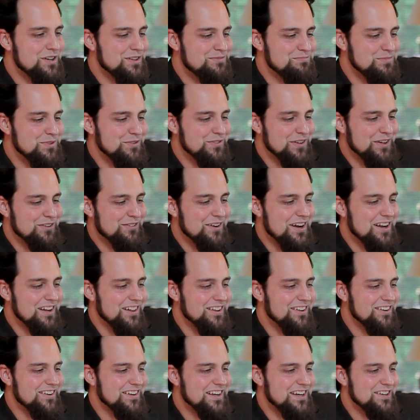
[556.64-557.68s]
we're moving right
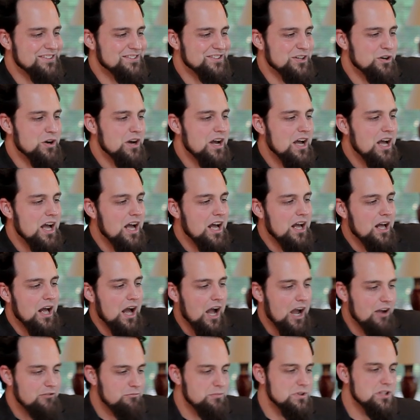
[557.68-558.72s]
along here. So,
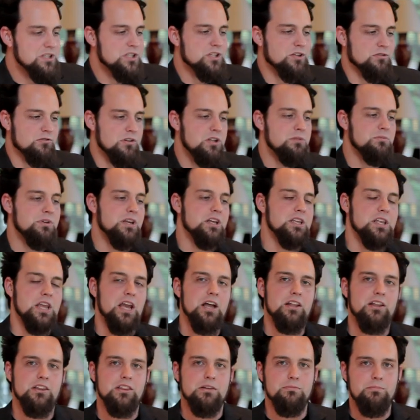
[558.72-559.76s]
I've been screaming and
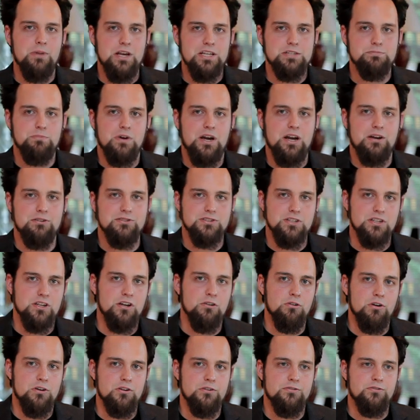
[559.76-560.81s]
yelling that Best Buy was going to
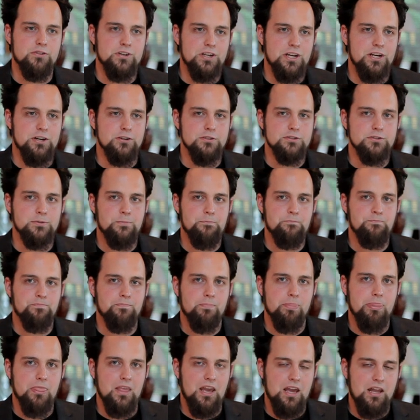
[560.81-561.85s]
go under for years,
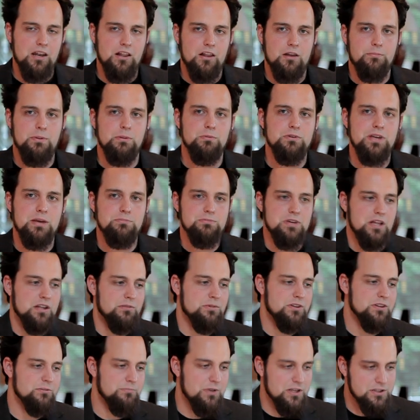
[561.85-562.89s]
and a lot of people keep telling
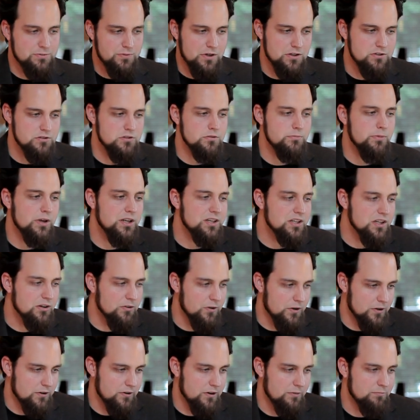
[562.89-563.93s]
me the Best Buy is too big to
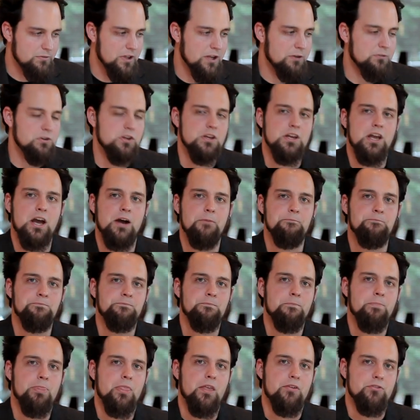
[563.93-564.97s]
go under, and I'm like, yeah,
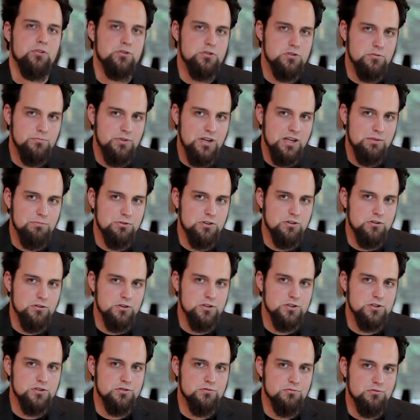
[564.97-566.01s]
they're too big, but they're
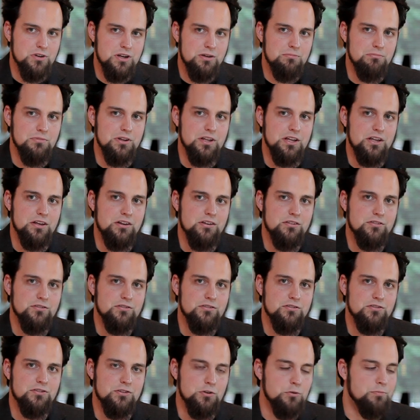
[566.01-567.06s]
extremely
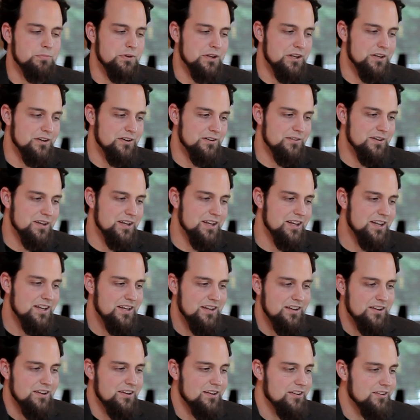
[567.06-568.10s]
stupid.
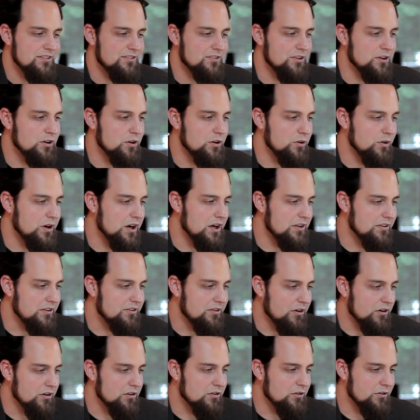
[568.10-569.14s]
So uh, this
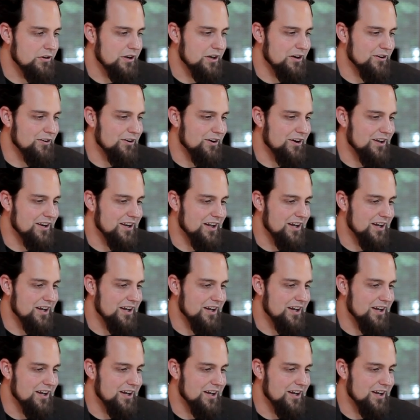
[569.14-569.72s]
article here on